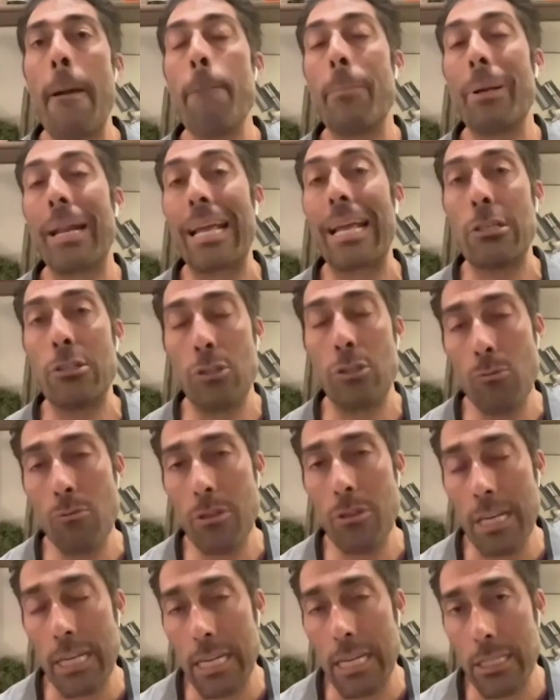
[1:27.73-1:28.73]
But I do
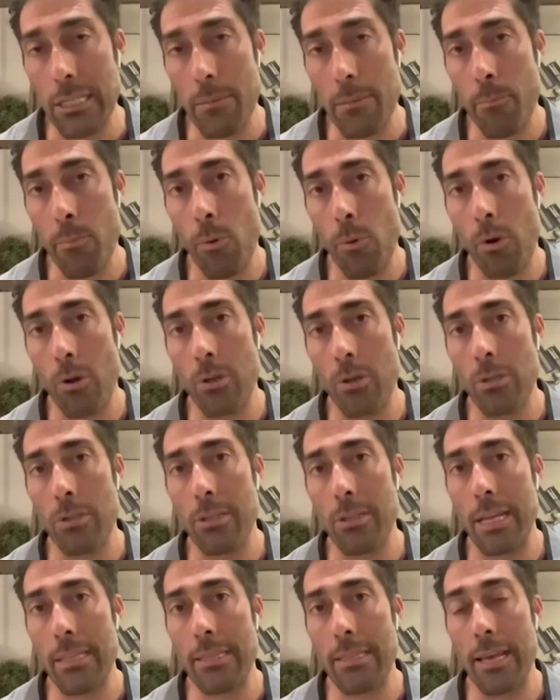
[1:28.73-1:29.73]
think it's important
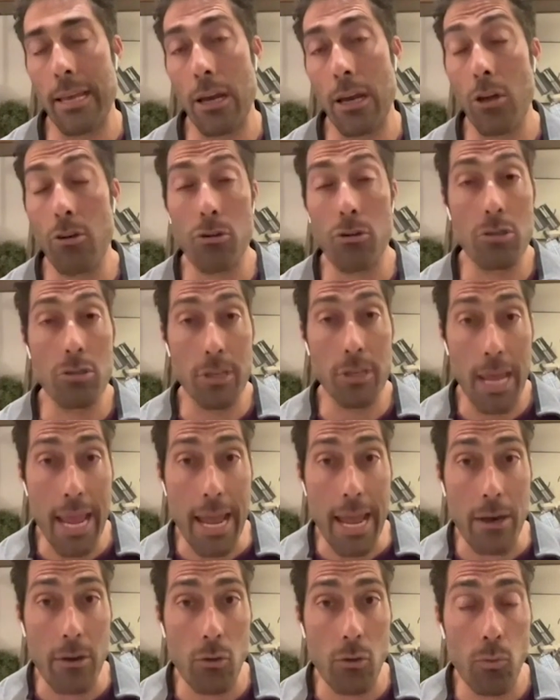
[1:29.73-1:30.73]
that they
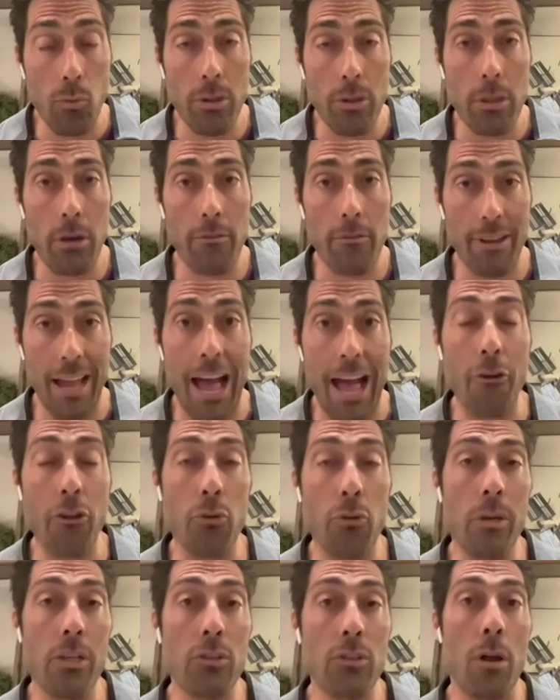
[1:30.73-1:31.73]
understand what their
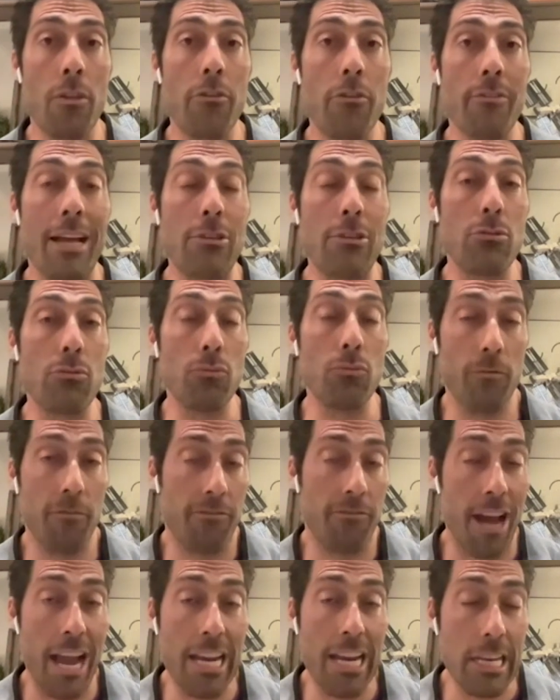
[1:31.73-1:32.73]
value is, whether that's
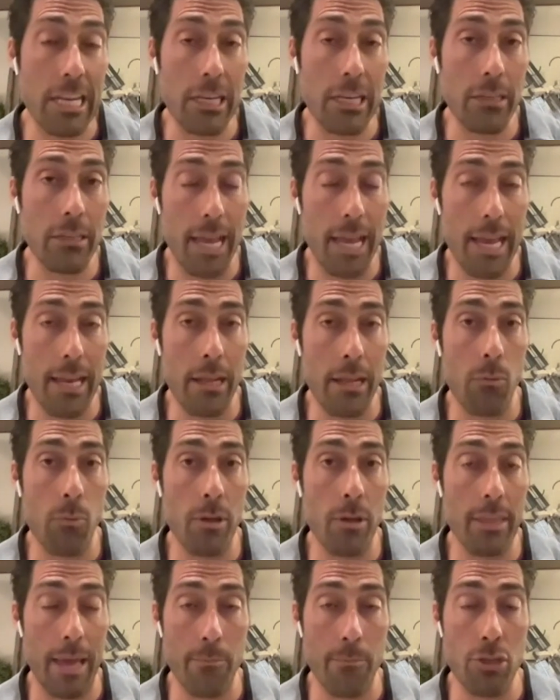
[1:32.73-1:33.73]
finding data
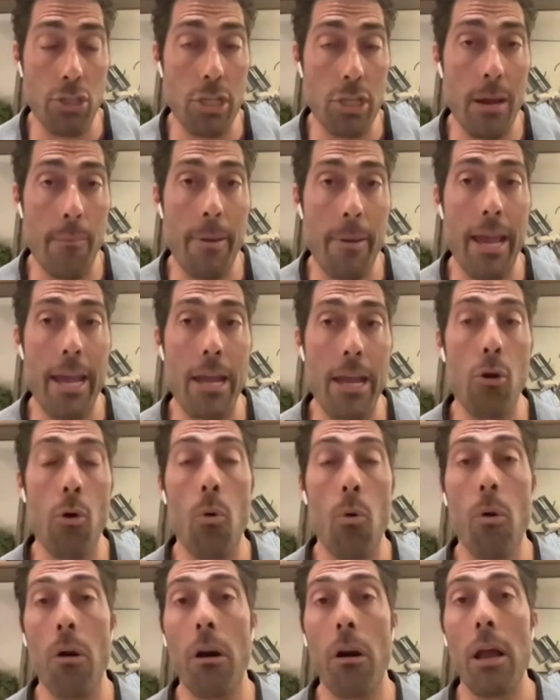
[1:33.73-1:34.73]
with MGMA
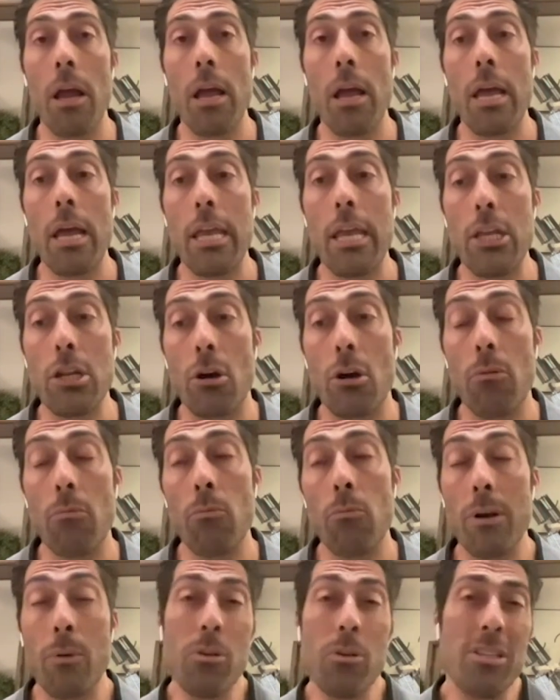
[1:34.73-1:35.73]
or you know,
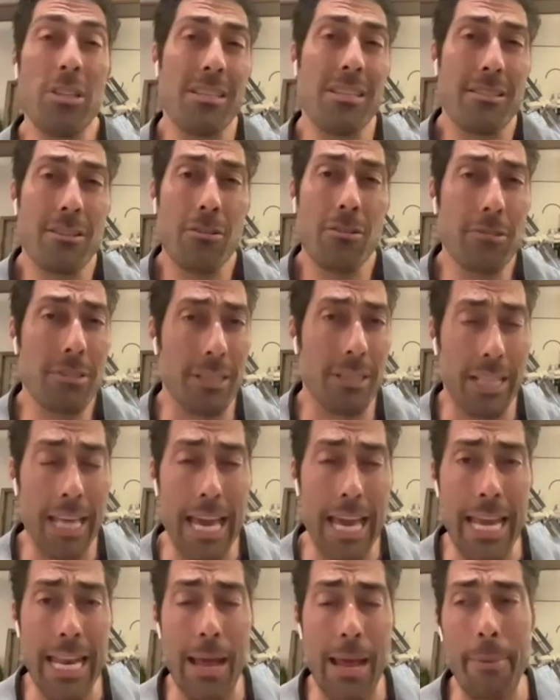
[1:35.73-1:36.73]
which is still
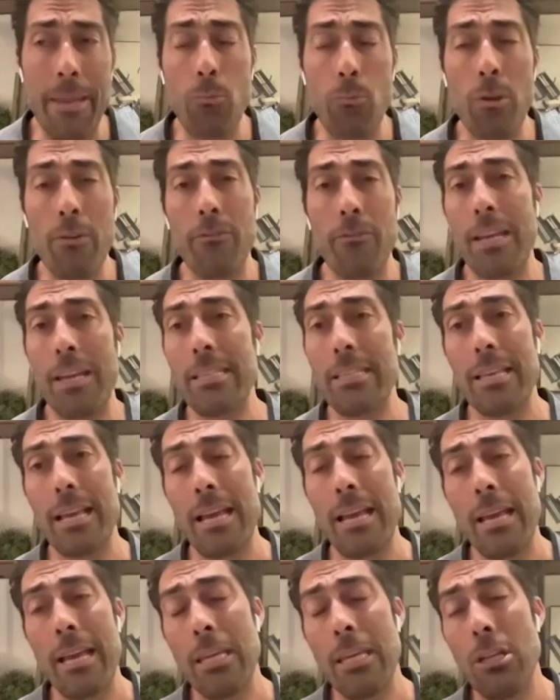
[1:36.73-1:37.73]
delayed. I mean, we've it's
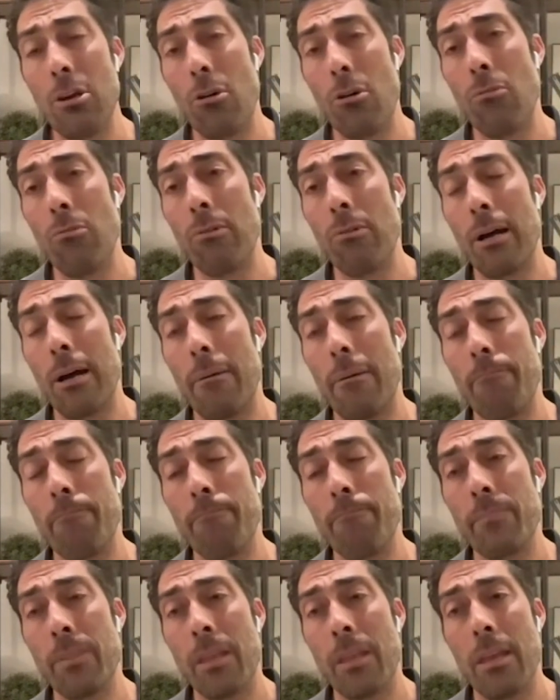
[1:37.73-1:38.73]
you know, um,
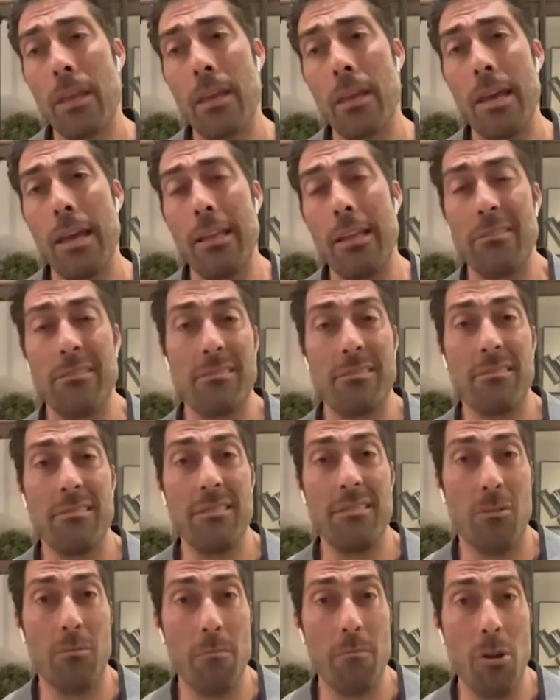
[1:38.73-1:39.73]
it's
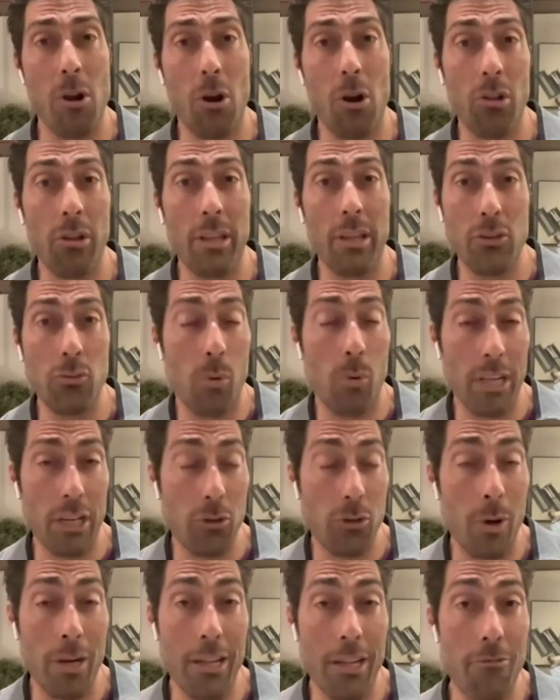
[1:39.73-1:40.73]
you know early
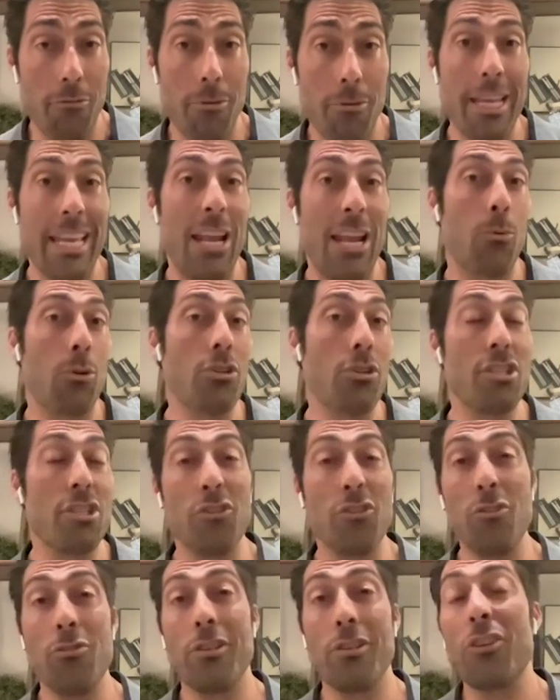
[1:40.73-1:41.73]
2023, and we're still
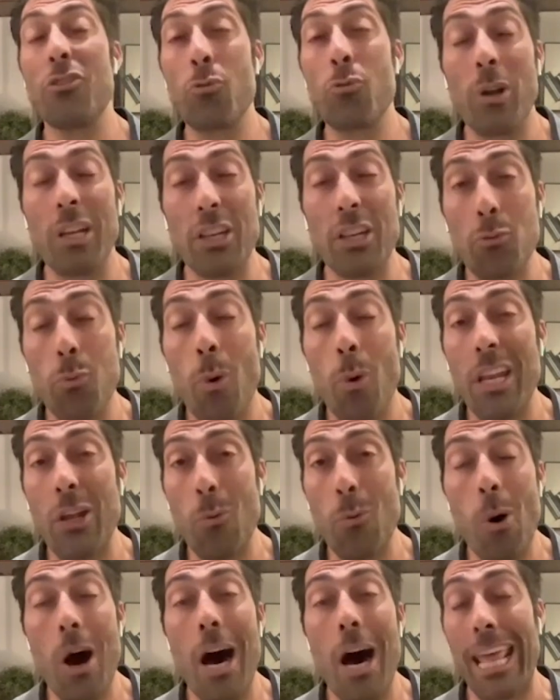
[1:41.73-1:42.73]
using
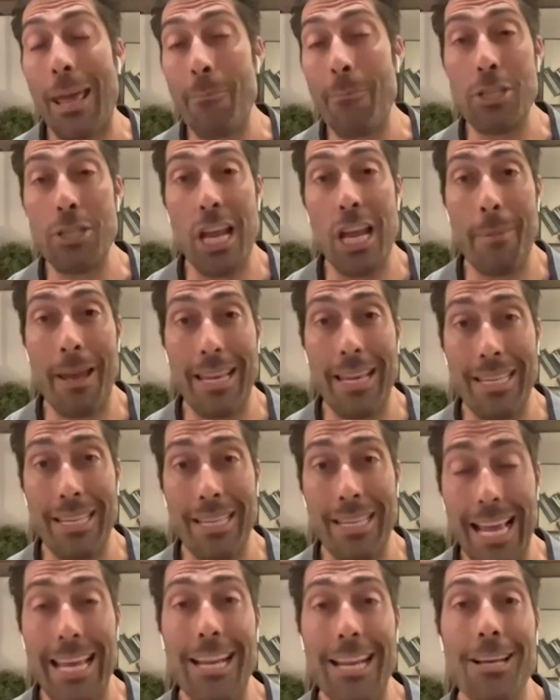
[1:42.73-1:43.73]
2021
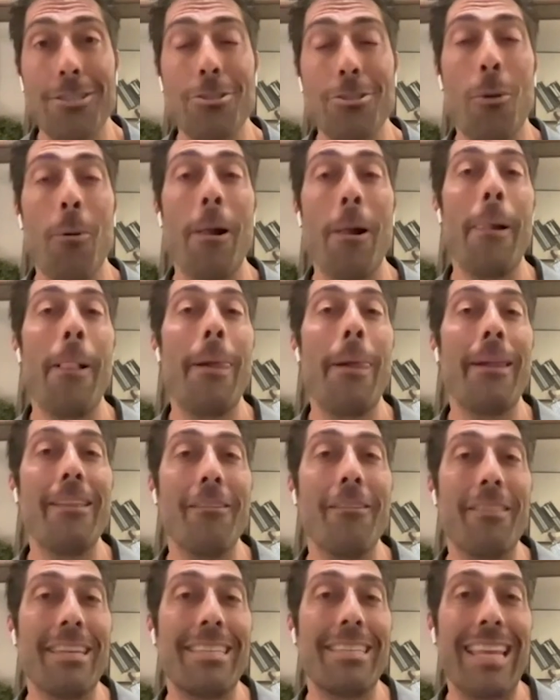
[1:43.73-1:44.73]
MGMA data. So
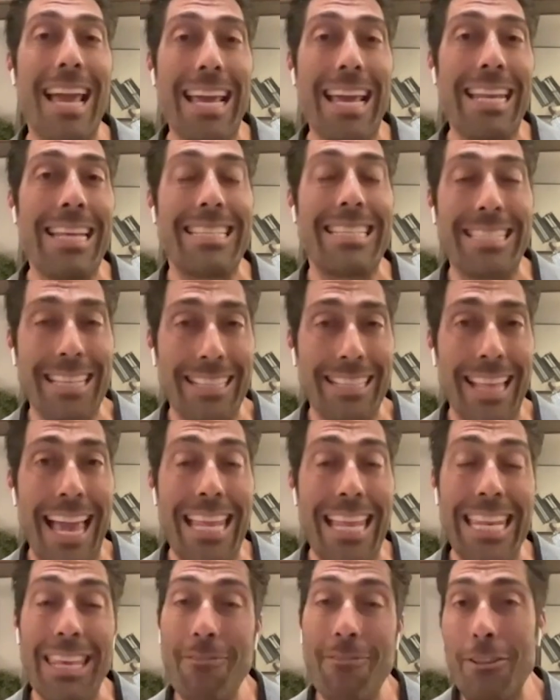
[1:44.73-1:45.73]
you know, the data is
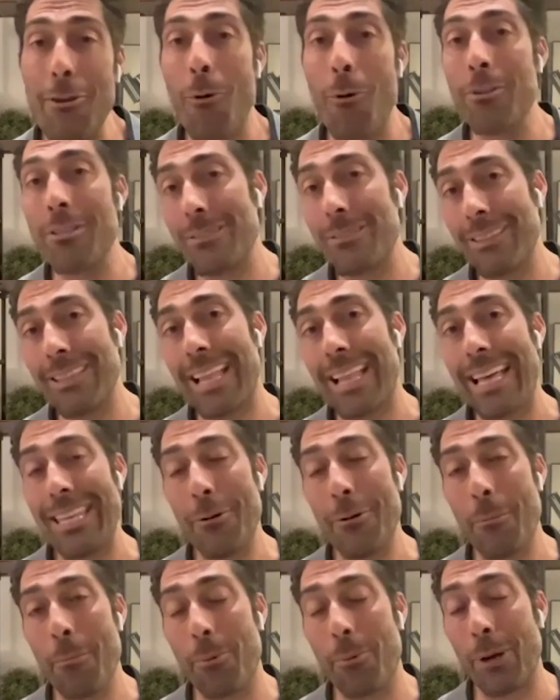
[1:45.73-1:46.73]
delayed, even though it's you
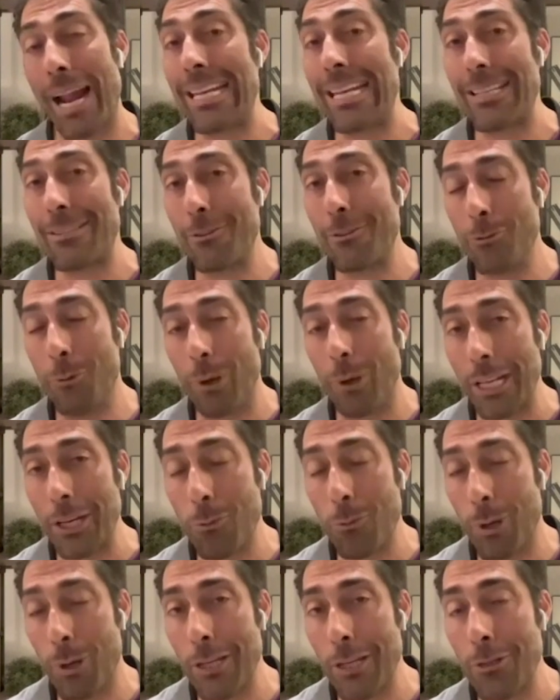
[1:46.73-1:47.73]
know branded the
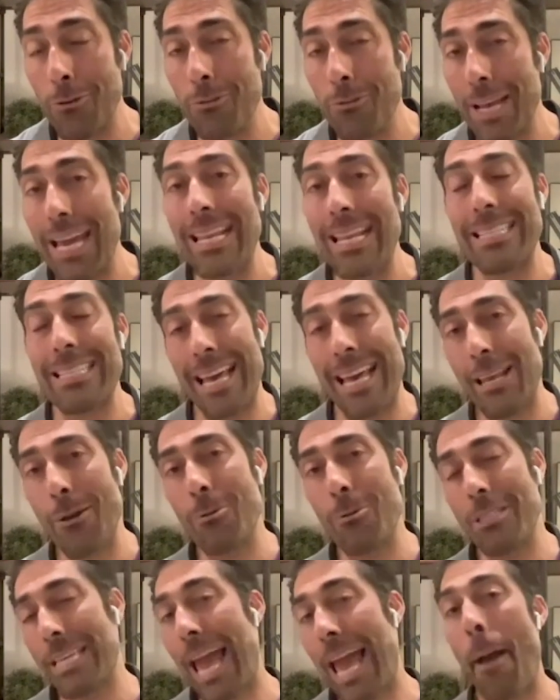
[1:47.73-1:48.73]
2022 data set. It
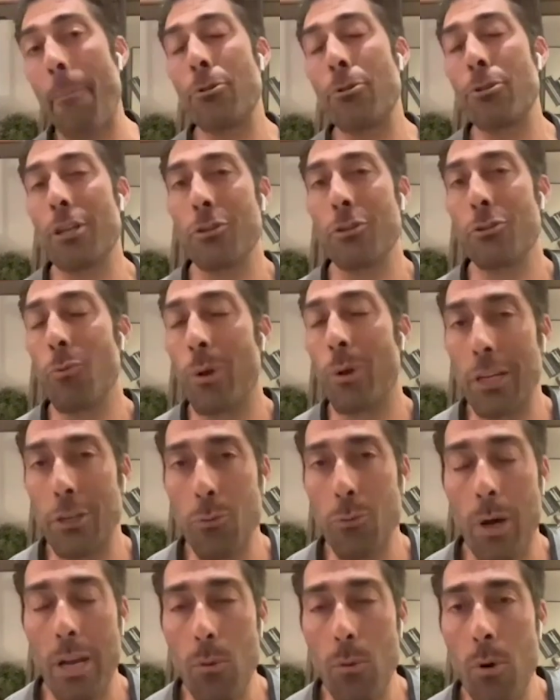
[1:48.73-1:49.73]
was captured in
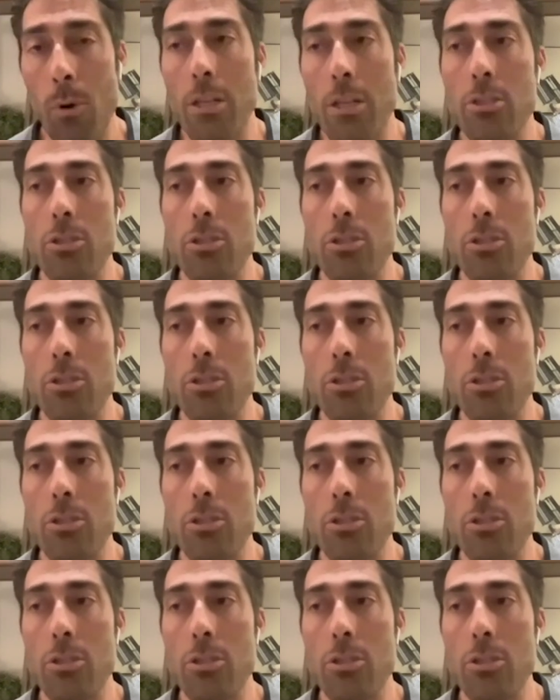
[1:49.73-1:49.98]
2021.